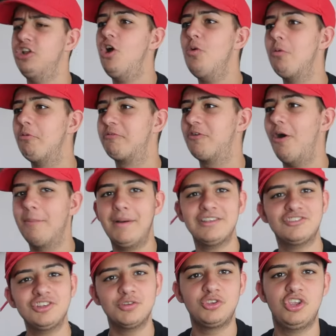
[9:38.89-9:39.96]
No,
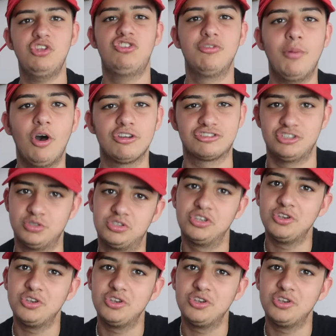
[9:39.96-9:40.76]
imagine the YouTube asking,